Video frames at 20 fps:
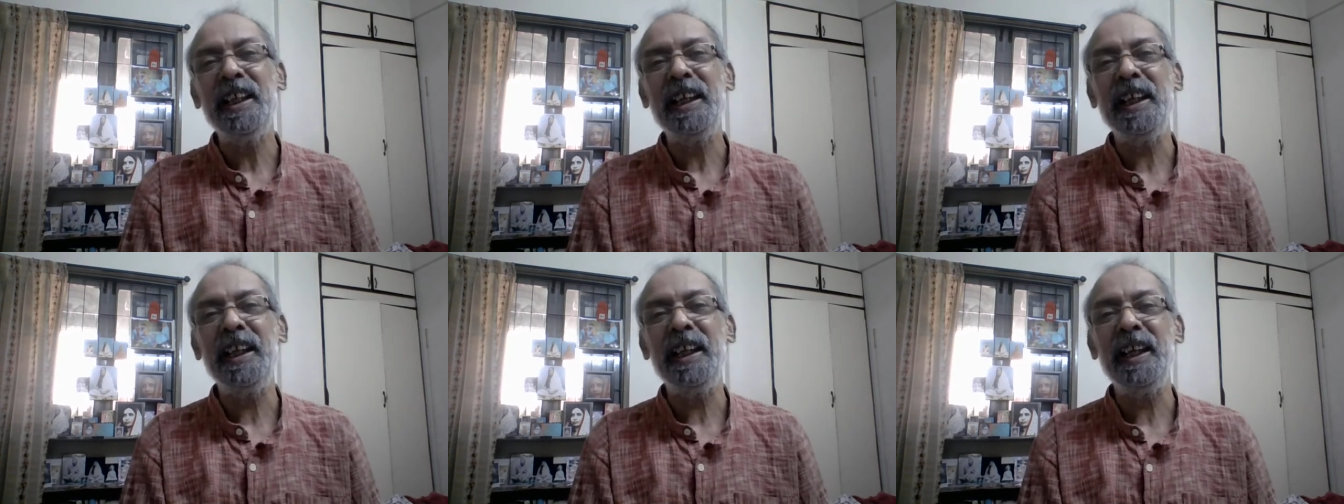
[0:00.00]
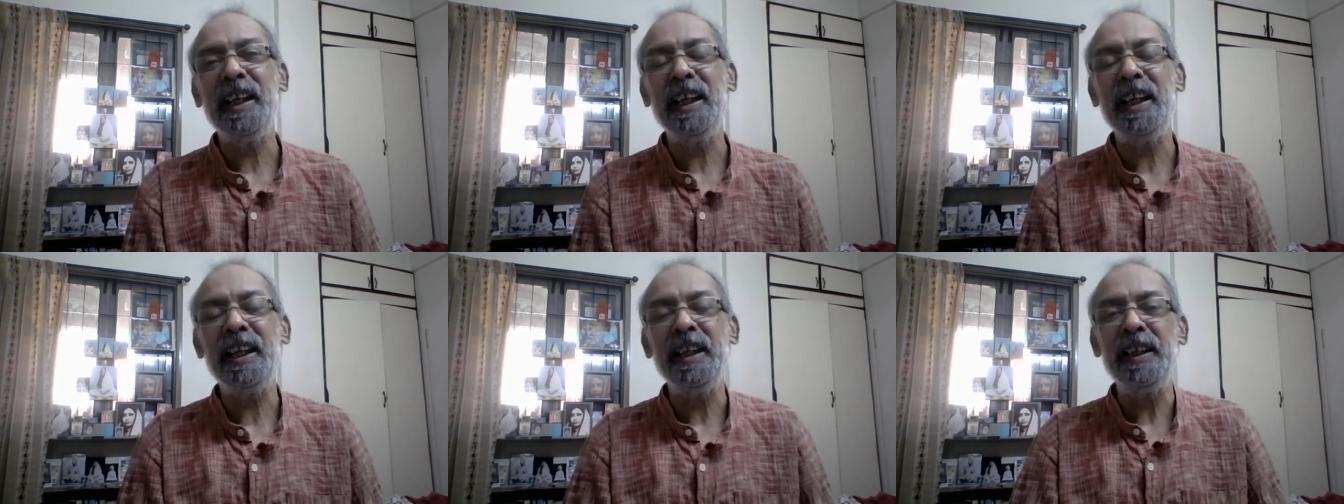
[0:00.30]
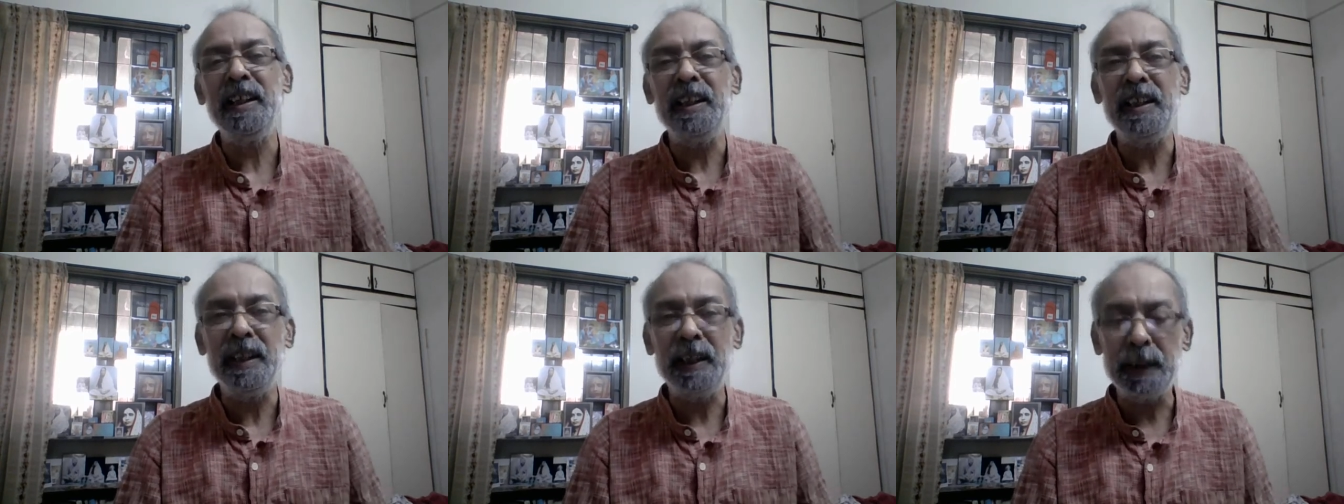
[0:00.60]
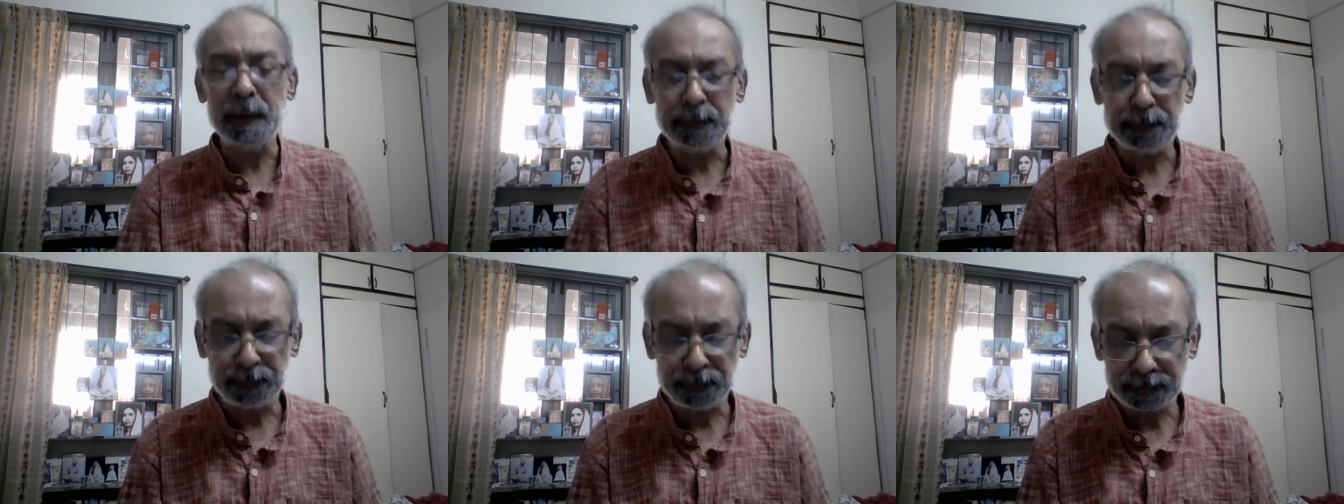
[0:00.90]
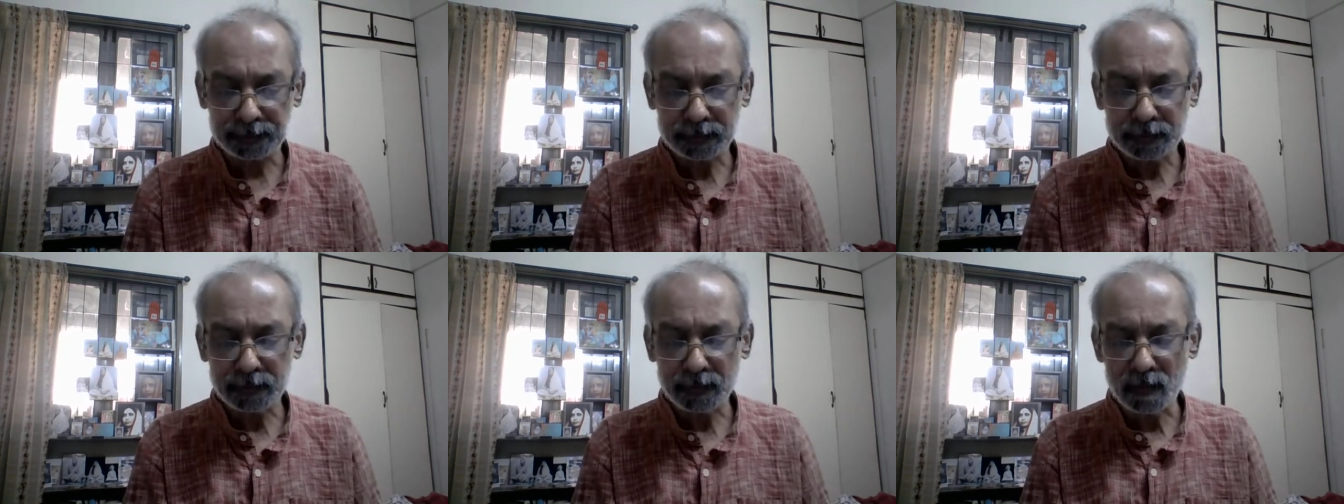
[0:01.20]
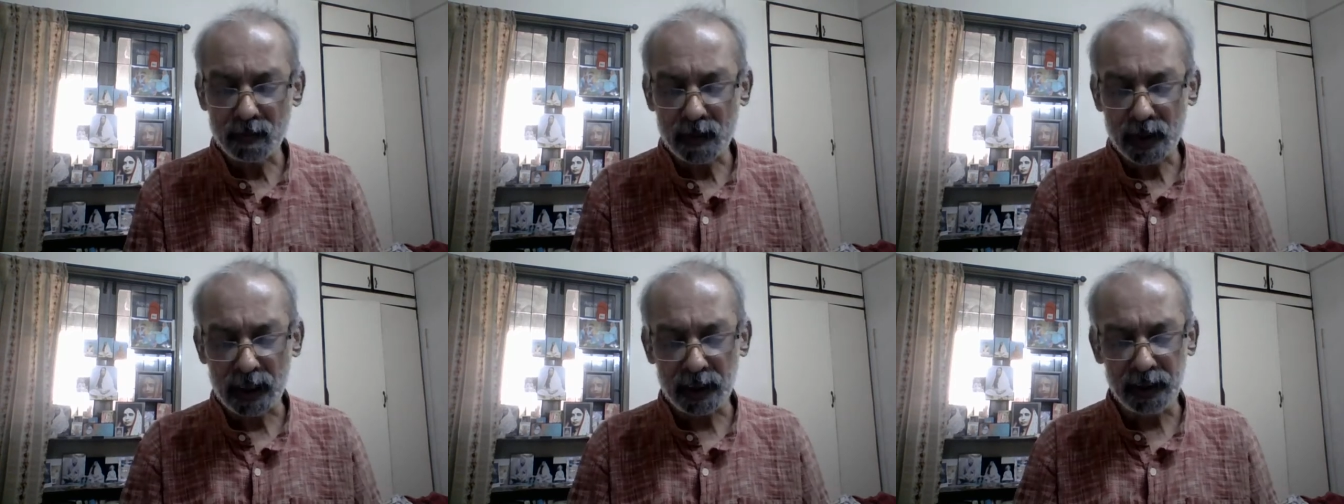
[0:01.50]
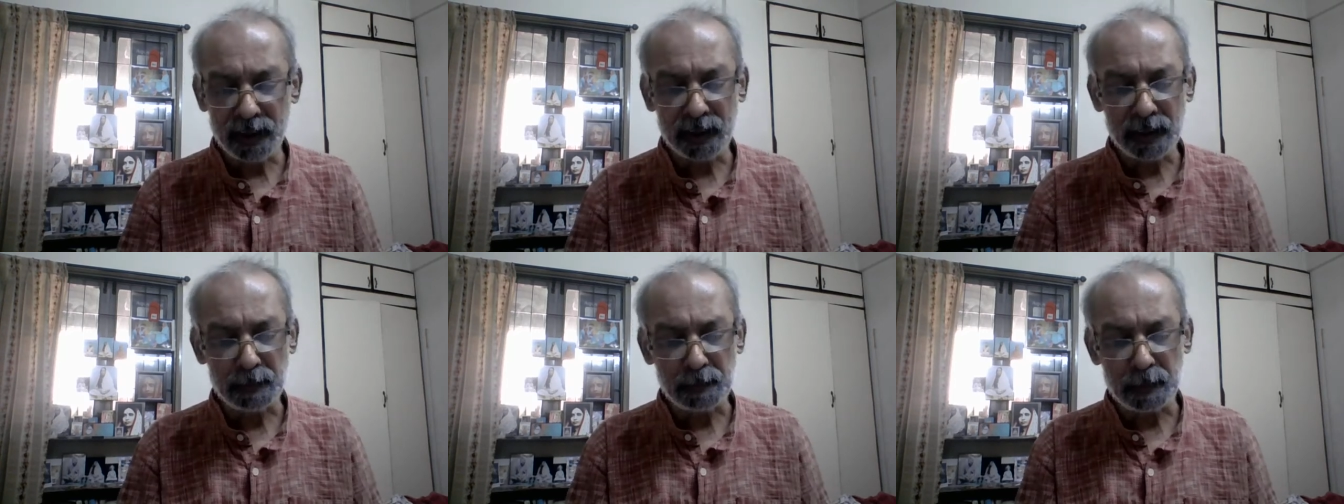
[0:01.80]
And in
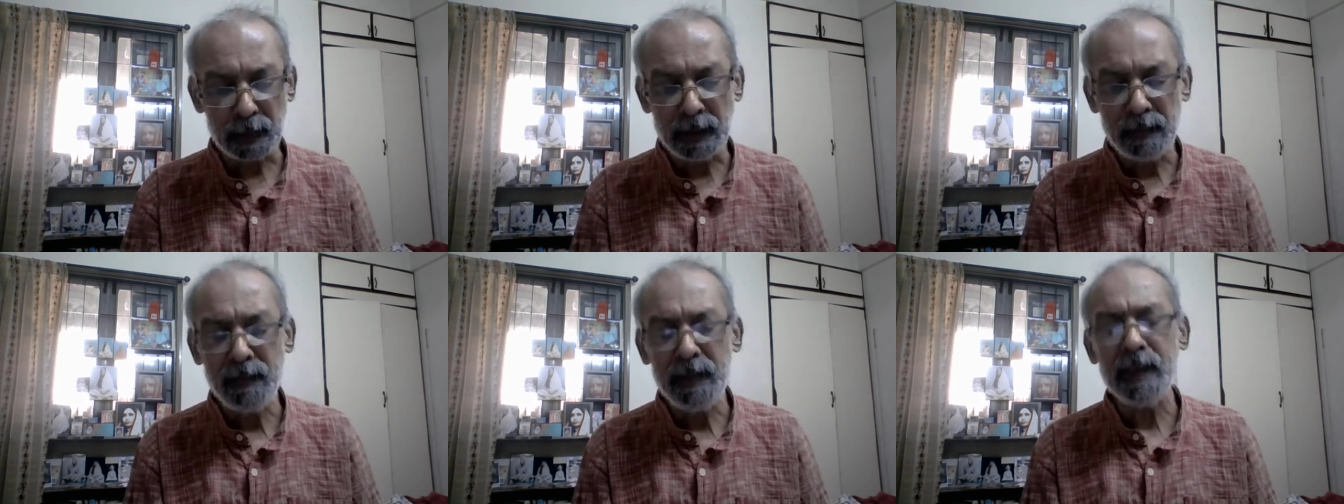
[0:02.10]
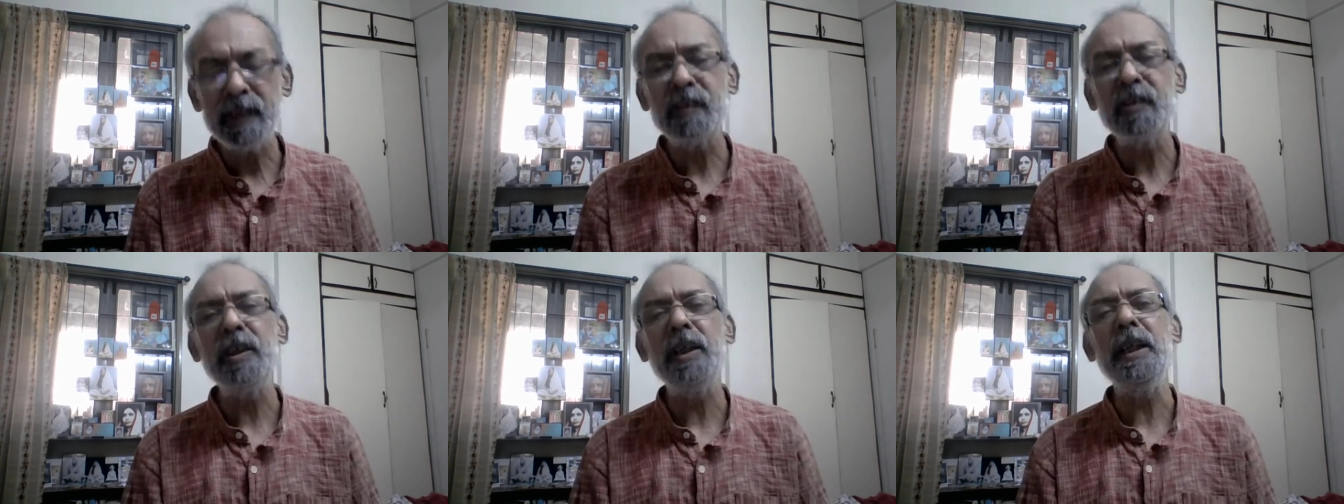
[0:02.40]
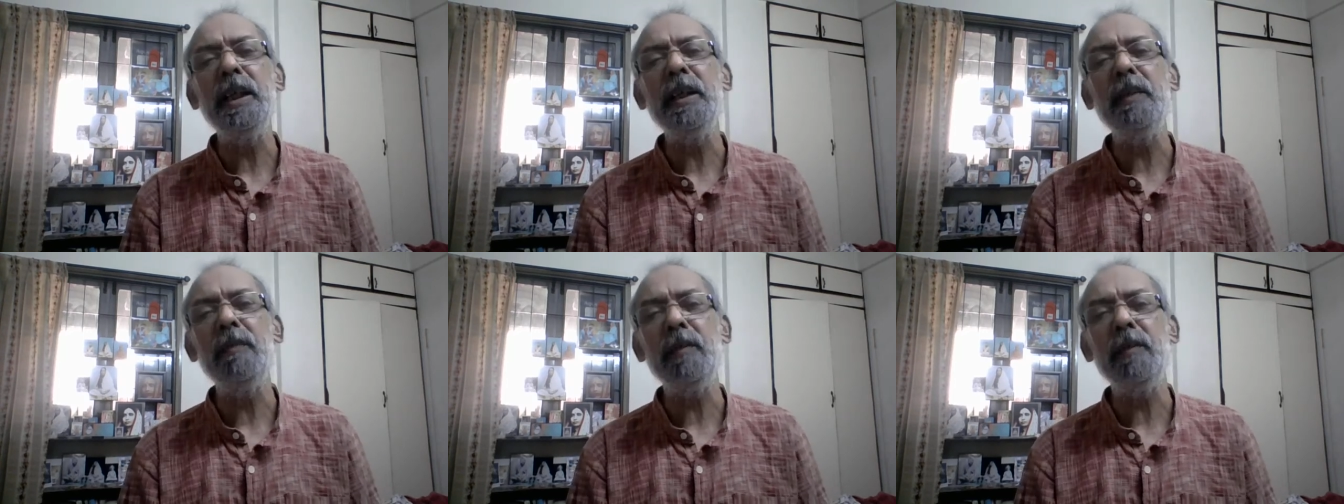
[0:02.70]
the previous reading,